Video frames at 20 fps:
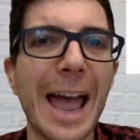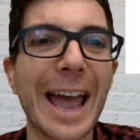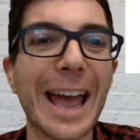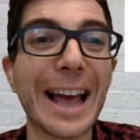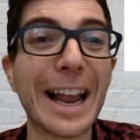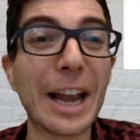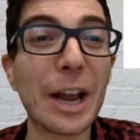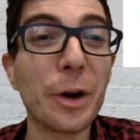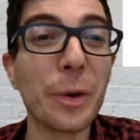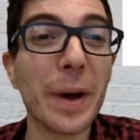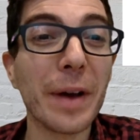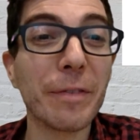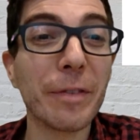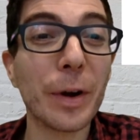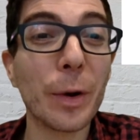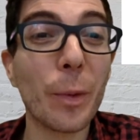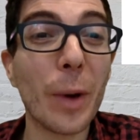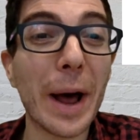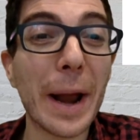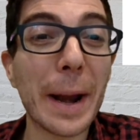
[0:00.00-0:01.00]
Hello,
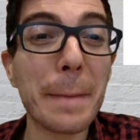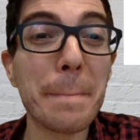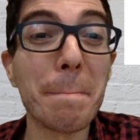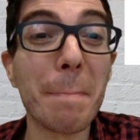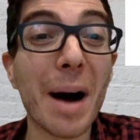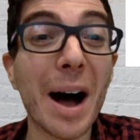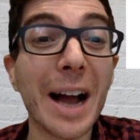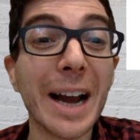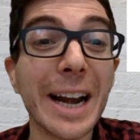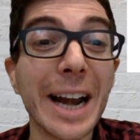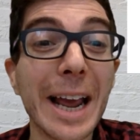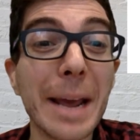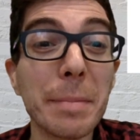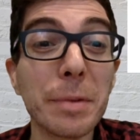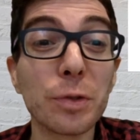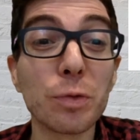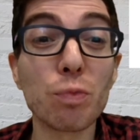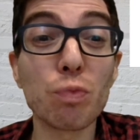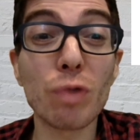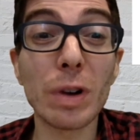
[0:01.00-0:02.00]
everyone. My name
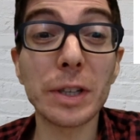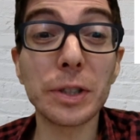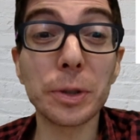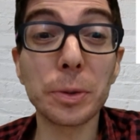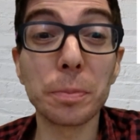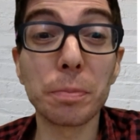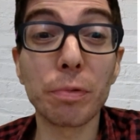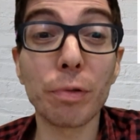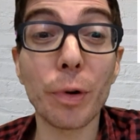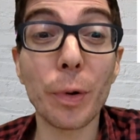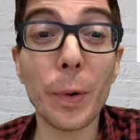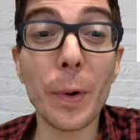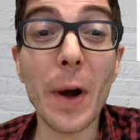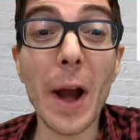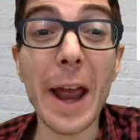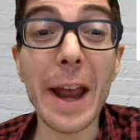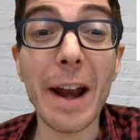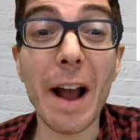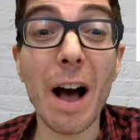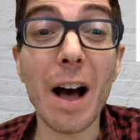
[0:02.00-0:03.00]
is Russell Brewer,
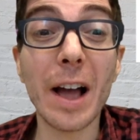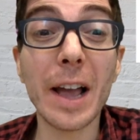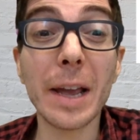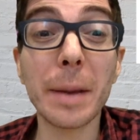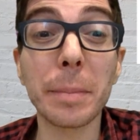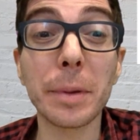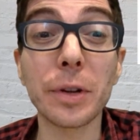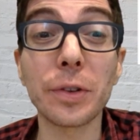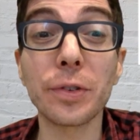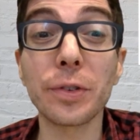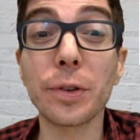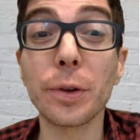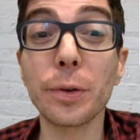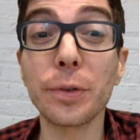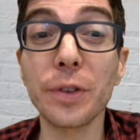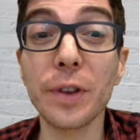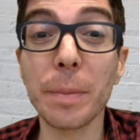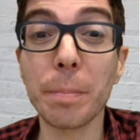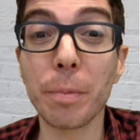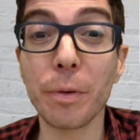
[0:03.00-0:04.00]
and I am an
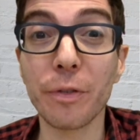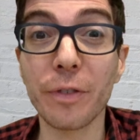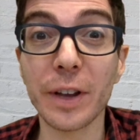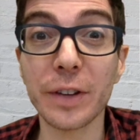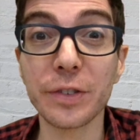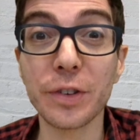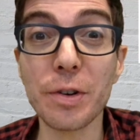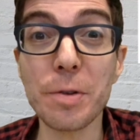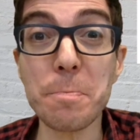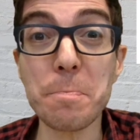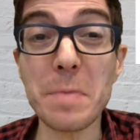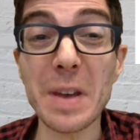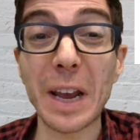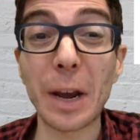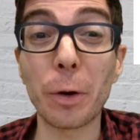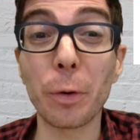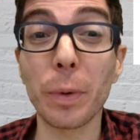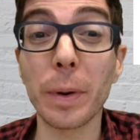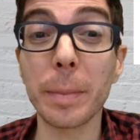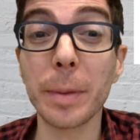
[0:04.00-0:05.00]
Associate Professor in
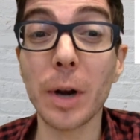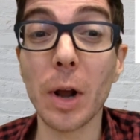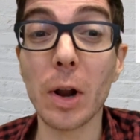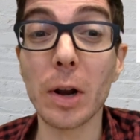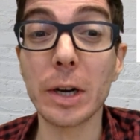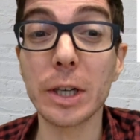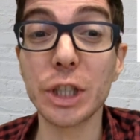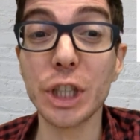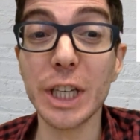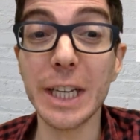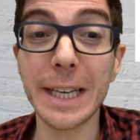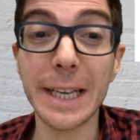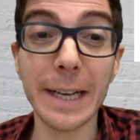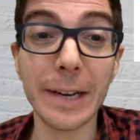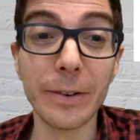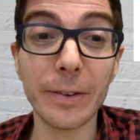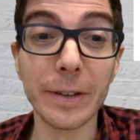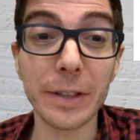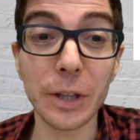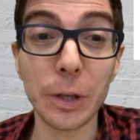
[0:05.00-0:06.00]
Criminology
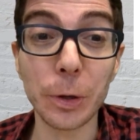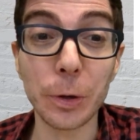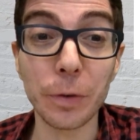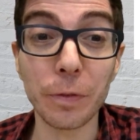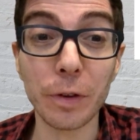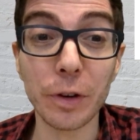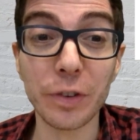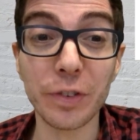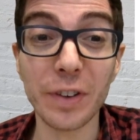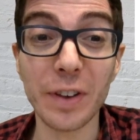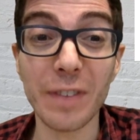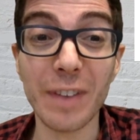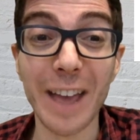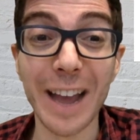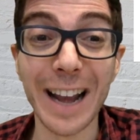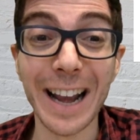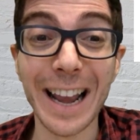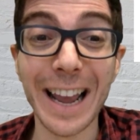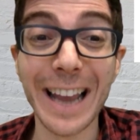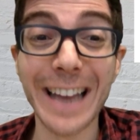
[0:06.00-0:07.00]
here at the University of
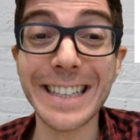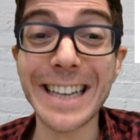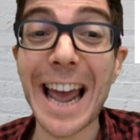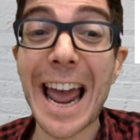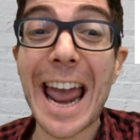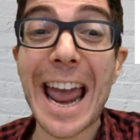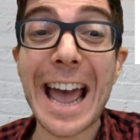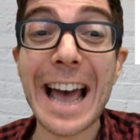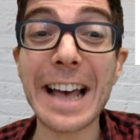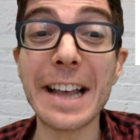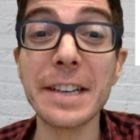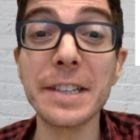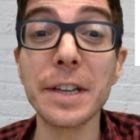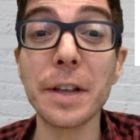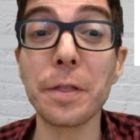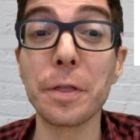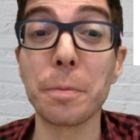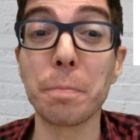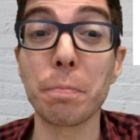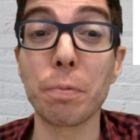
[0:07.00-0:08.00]
Adelaide and
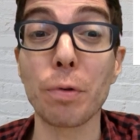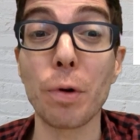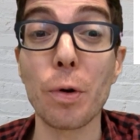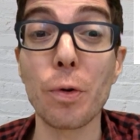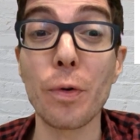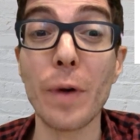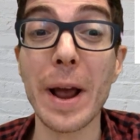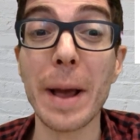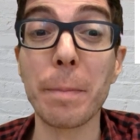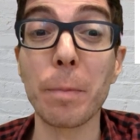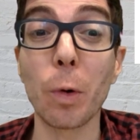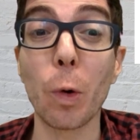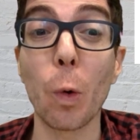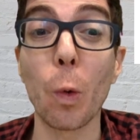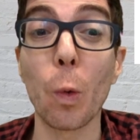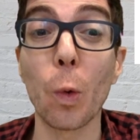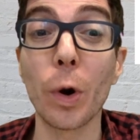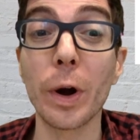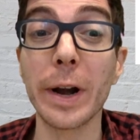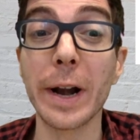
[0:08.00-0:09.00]
the Program
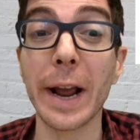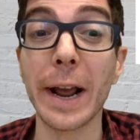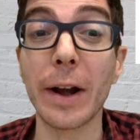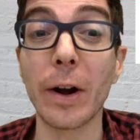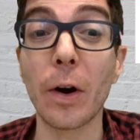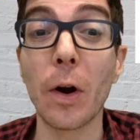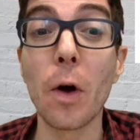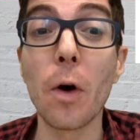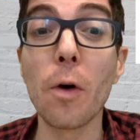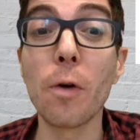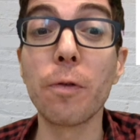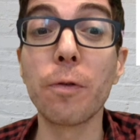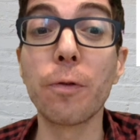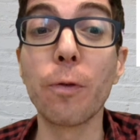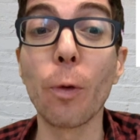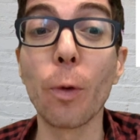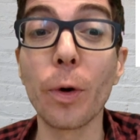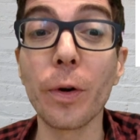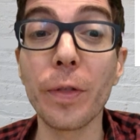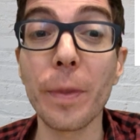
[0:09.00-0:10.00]
Coordinator
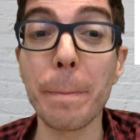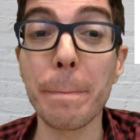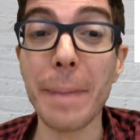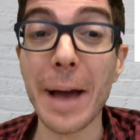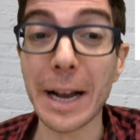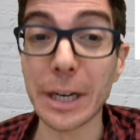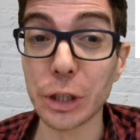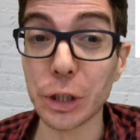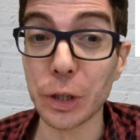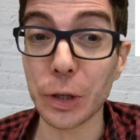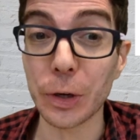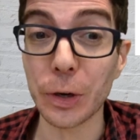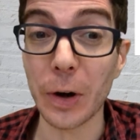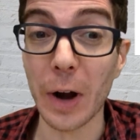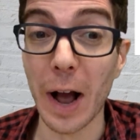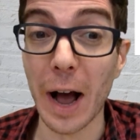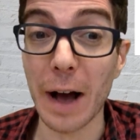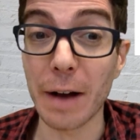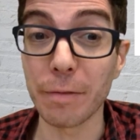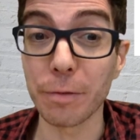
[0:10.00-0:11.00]
for the Bachelor
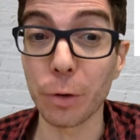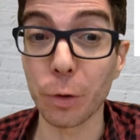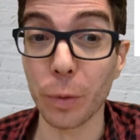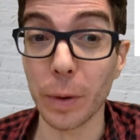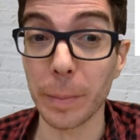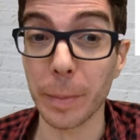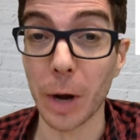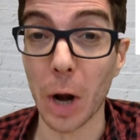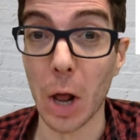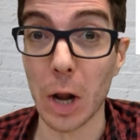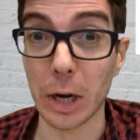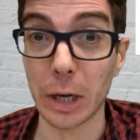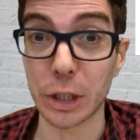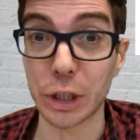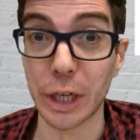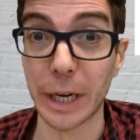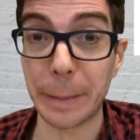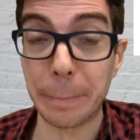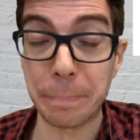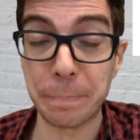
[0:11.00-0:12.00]
of
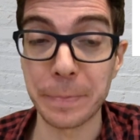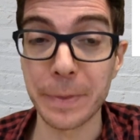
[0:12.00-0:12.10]
Criminology.